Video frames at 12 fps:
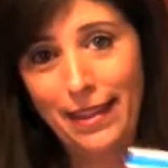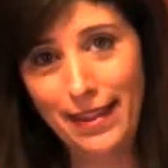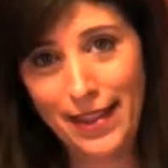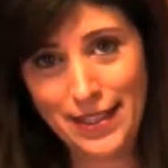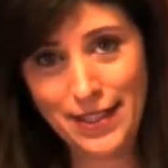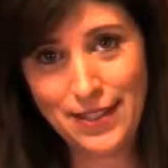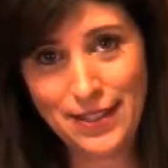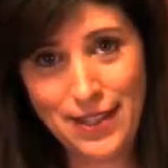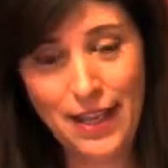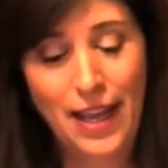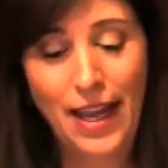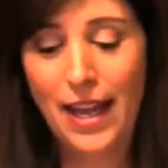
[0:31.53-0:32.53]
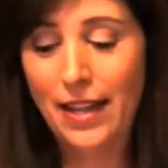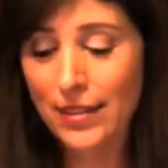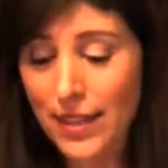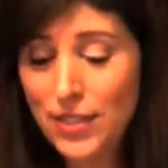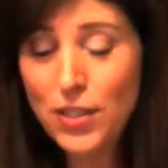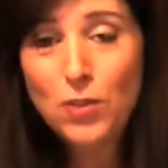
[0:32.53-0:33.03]
this.
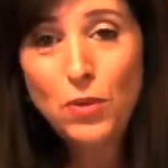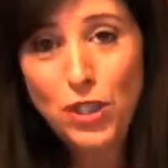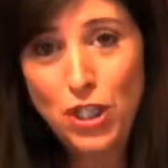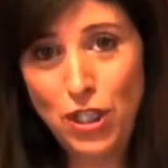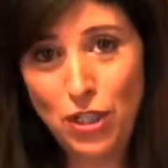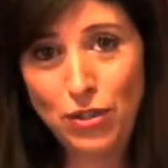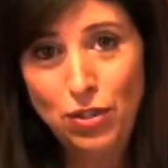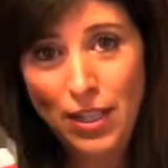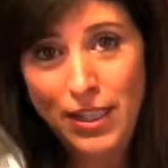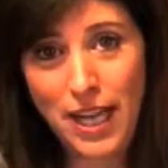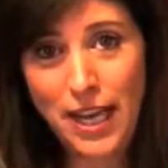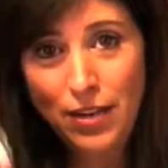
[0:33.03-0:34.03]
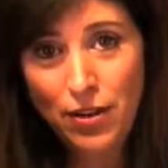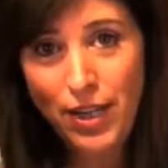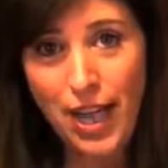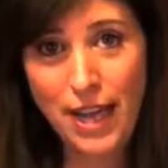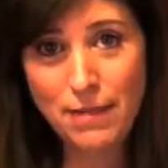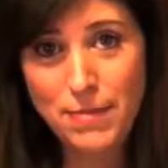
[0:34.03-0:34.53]
And this is what you do. You take your
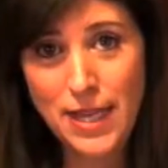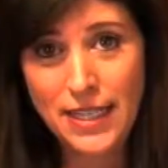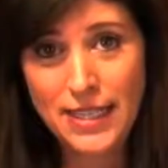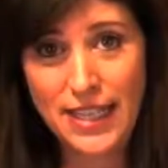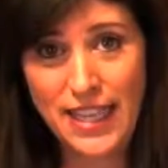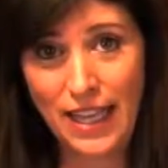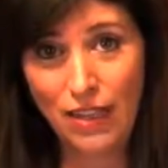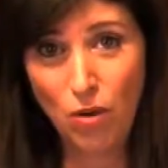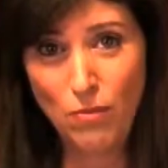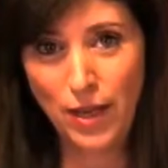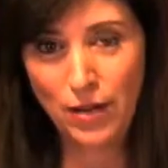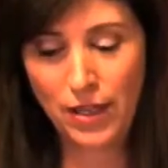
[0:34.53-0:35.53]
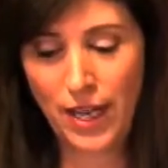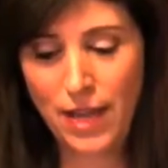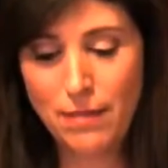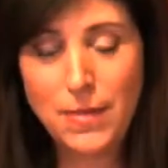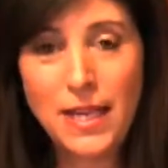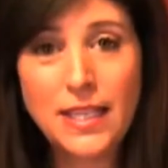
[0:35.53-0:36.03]
cake mix, a yellow butter
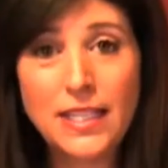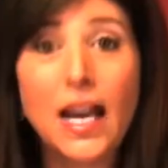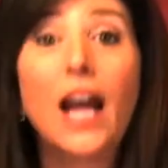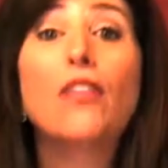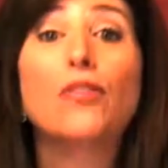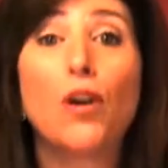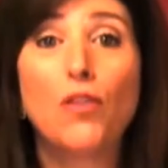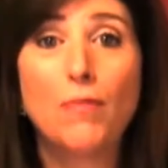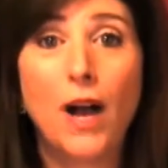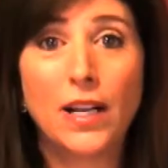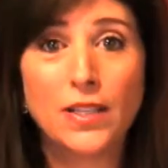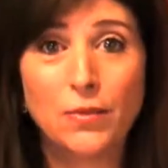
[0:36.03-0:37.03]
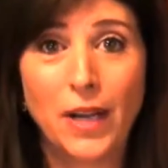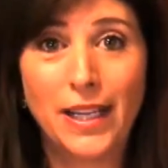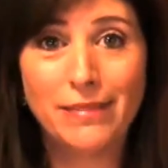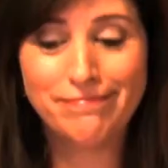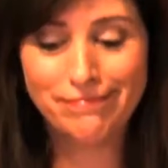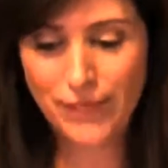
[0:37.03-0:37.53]
cake mix, throw the box
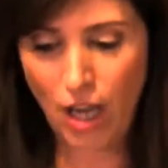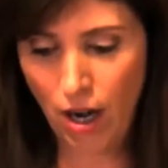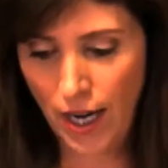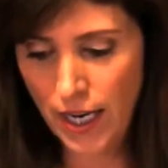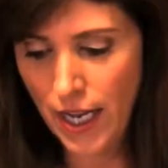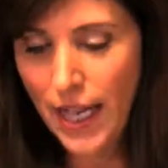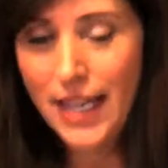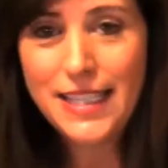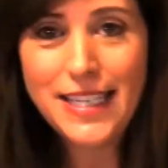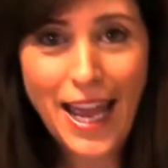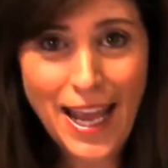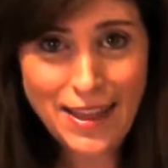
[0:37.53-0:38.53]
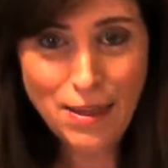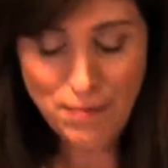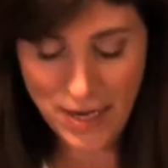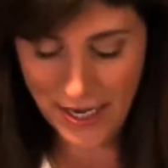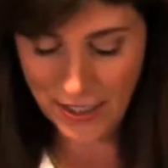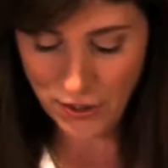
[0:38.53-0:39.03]
away. All right, take the
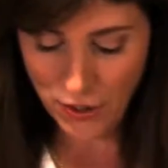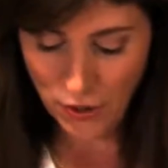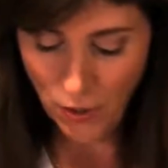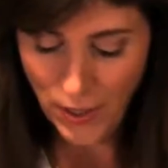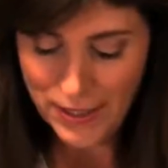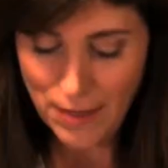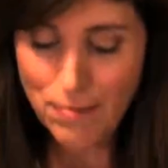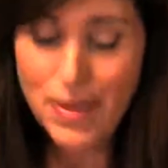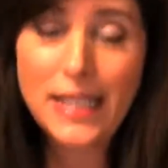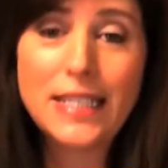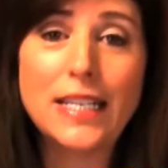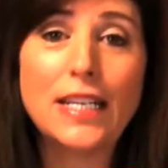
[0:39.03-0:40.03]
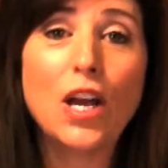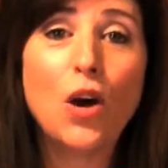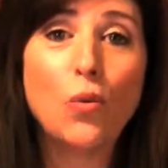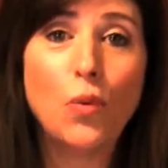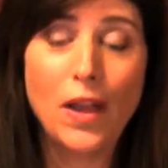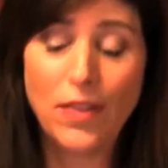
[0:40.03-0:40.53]
mix. You're going to mix it
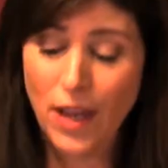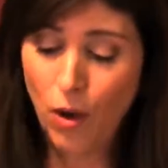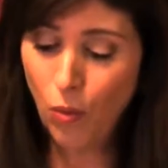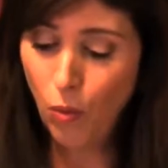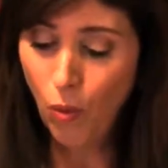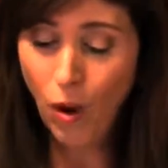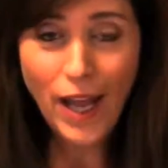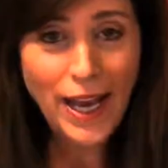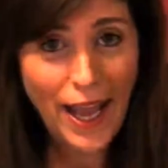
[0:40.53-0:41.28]
with 1